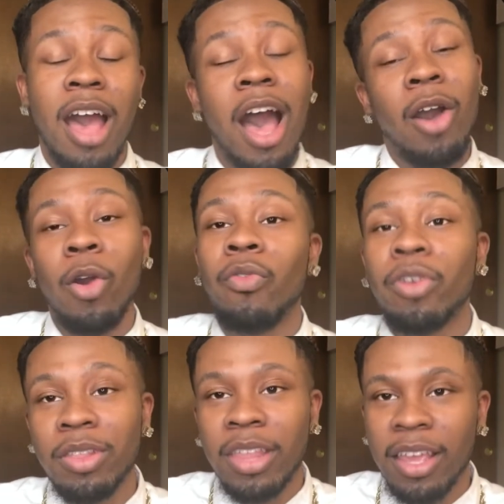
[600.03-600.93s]
I
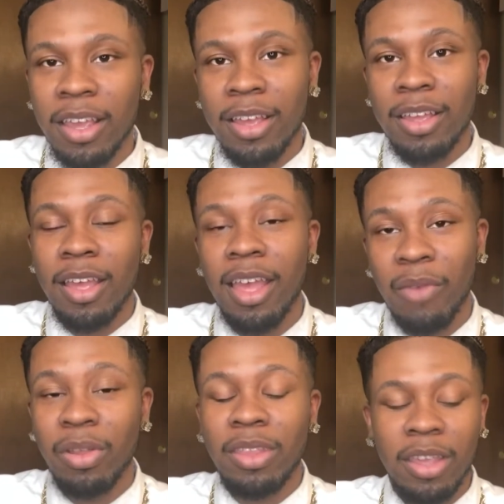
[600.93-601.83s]
overthink
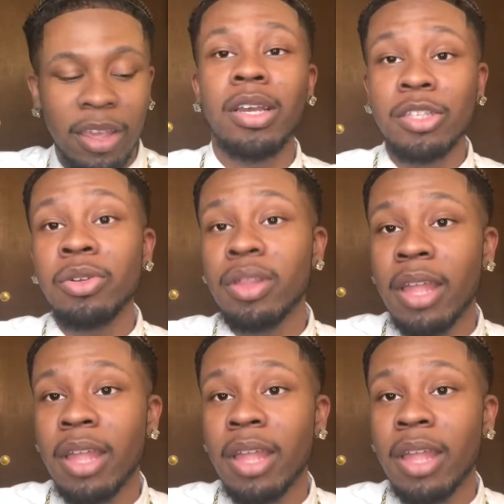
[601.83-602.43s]
everything. To this